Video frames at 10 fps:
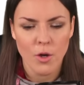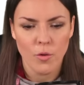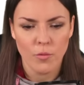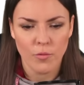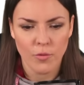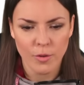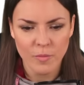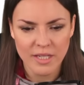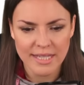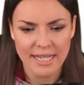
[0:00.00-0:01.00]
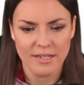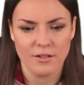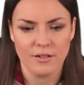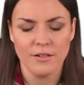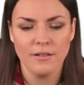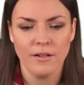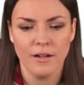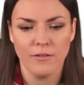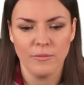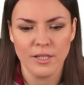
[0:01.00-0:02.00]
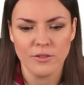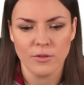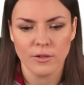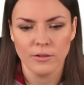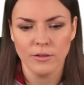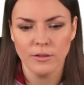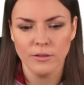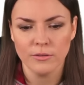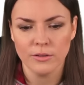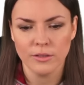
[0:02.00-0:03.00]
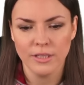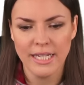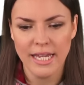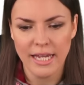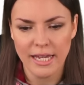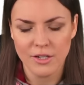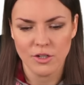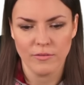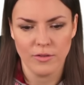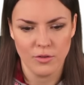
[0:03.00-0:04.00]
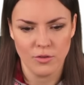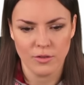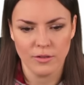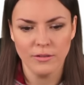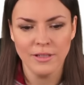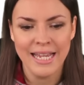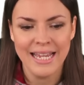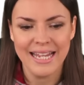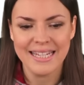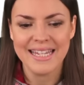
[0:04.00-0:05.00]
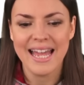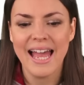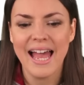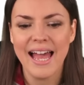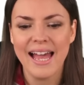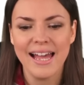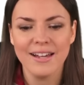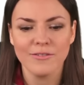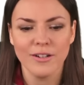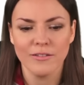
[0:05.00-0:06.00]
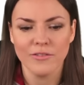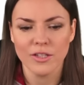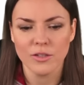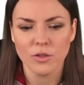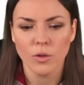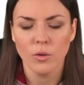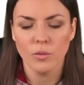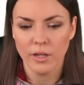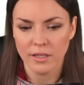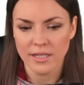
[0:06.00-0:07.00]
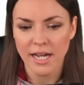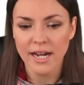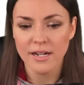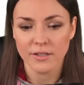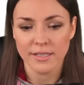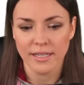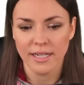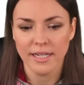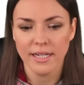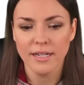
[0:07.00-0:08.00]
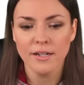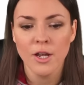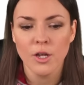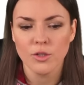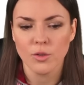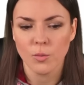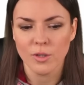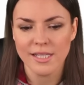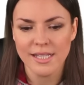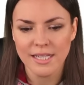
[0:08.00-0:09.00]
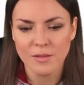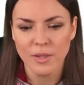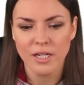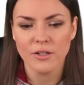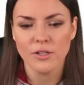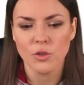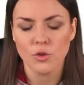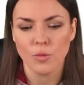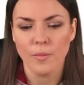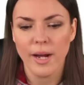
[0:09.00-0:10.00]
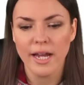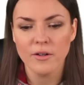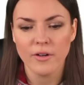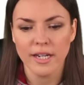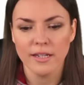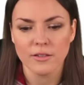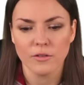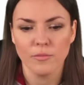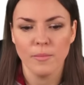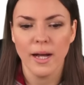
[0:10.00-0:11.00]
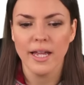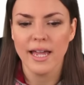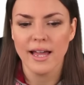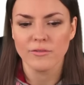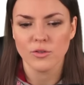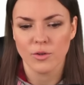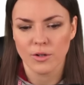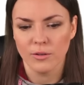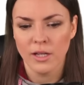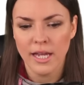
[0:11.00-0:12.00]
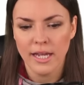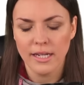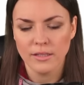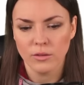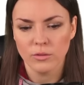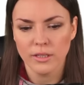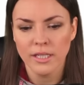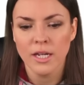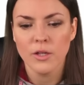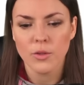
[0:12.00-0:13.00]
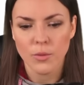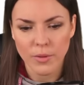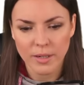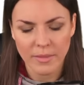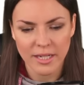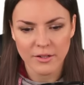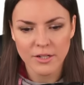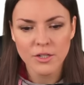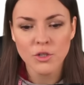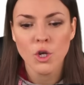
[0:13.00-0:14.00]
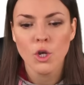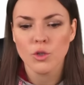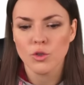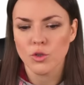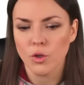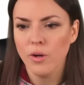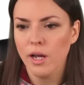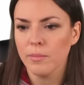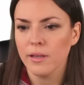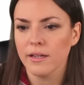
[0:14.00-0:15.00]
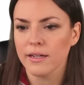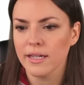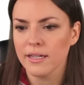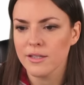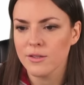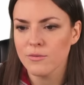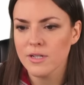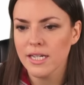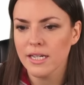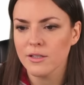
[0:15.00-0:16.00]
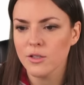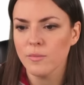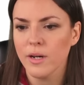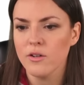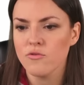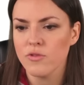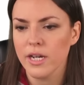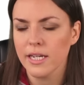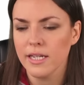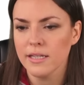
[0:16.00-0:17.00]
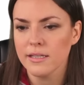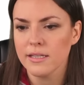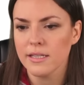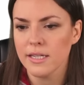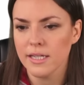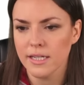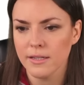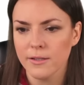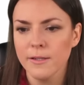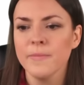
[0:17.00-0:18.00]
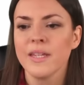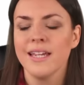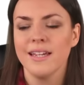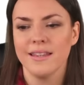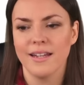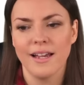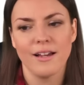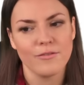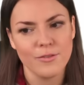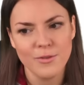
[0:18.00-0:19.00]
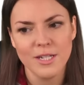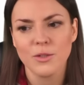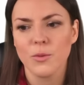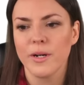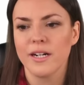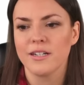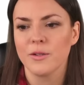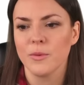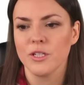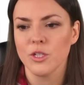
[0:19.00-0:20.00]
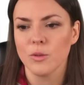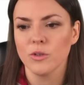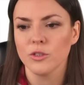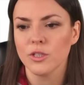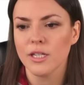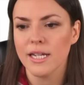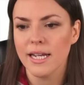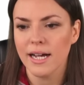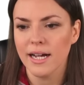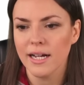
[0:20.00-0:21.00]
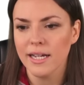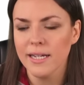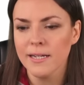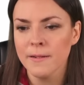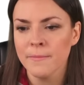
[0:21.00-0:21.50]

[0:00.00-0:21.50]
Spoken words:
From the center of my circle to the edge of the circle, it's half of this entire side here, so it was 6 meters, so my radius of my half circle is only 3 meters. So I plug 3 into my radius here, then I have 3 squared, which equals 9,